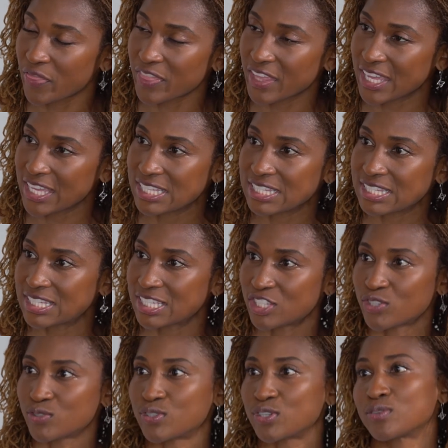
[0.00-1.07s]
So what things
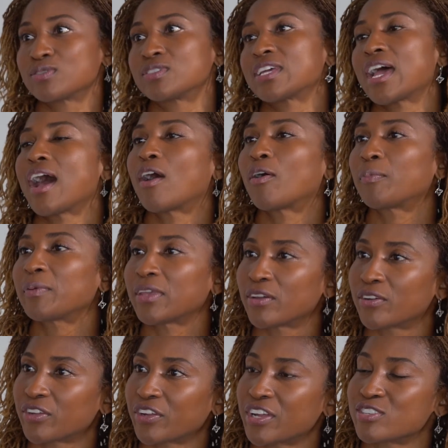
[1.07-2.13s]
did you do to help
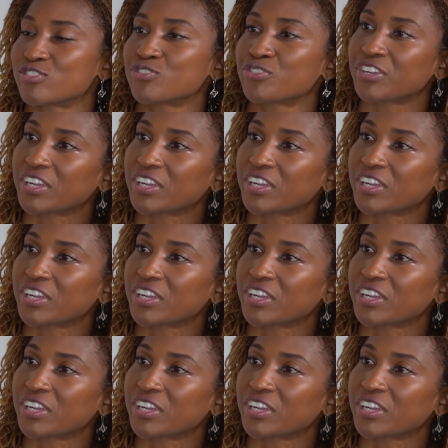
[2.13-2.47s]
heal your injury?